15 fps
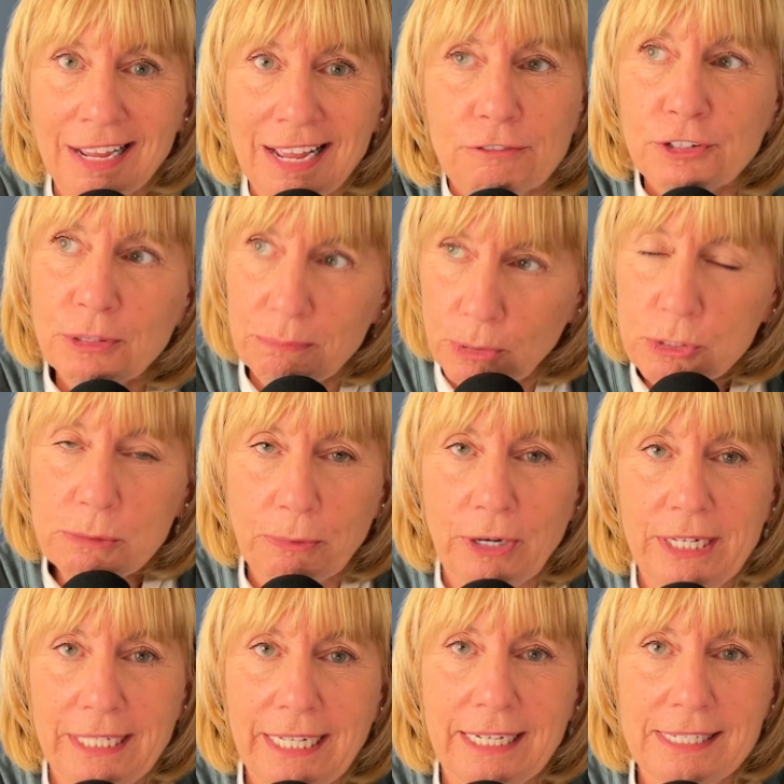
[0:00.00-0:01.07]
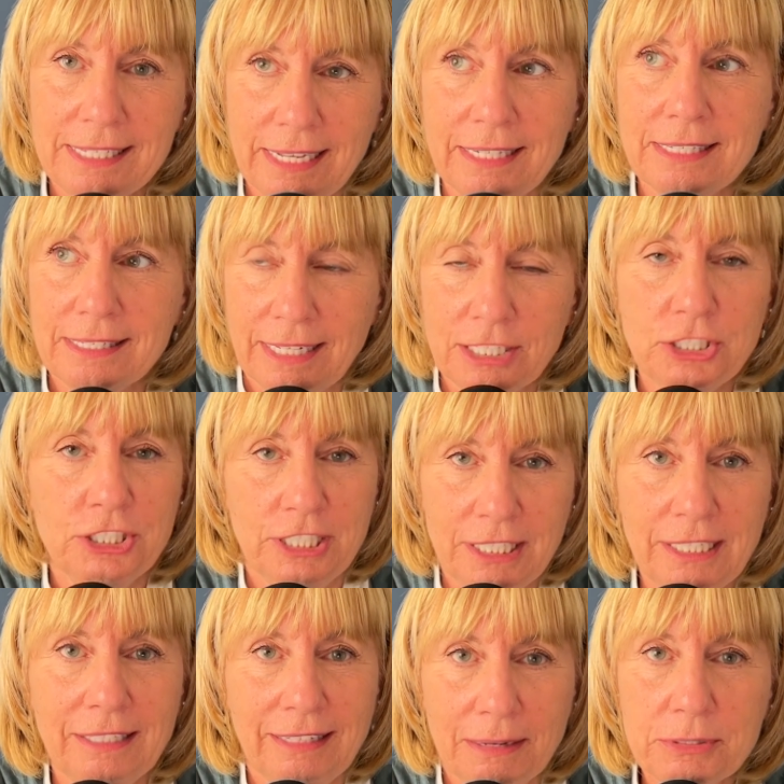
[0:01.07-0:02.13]
For the most part, you get a sense like
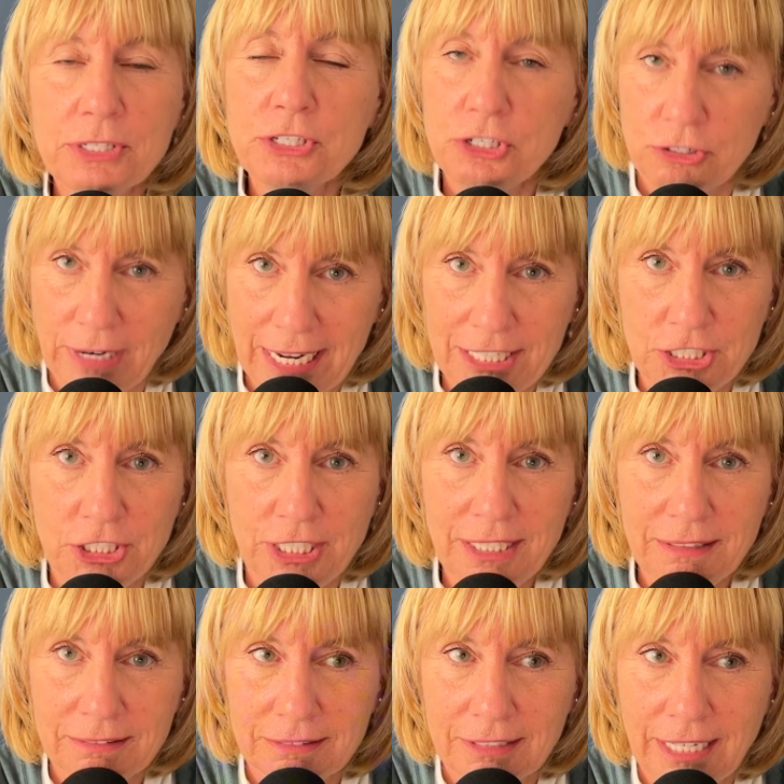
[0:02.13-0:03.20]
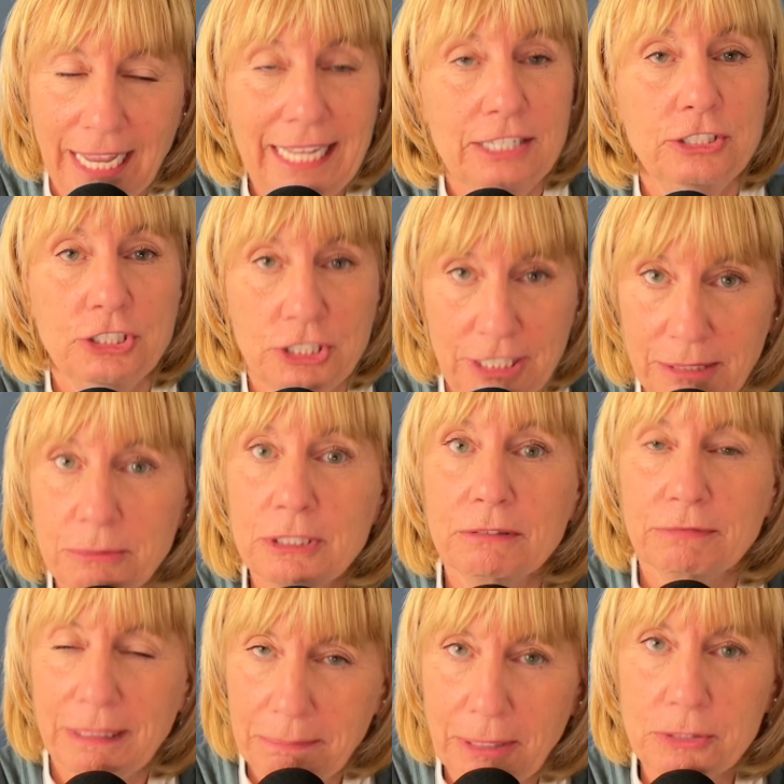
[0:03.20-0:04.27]
that was a strategy, and she was
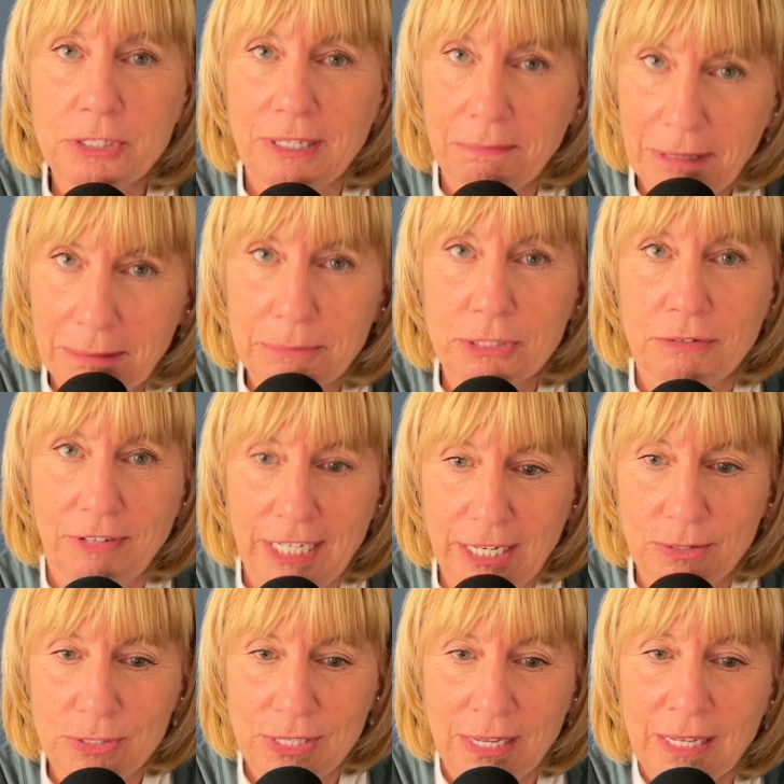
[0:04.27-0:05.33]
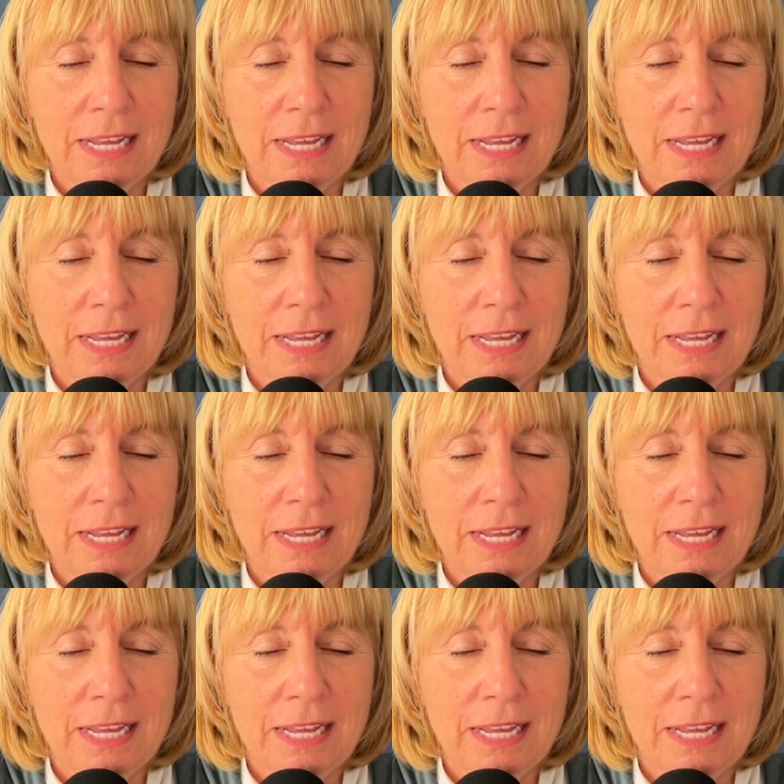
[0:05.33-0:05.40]
reposting people's videos.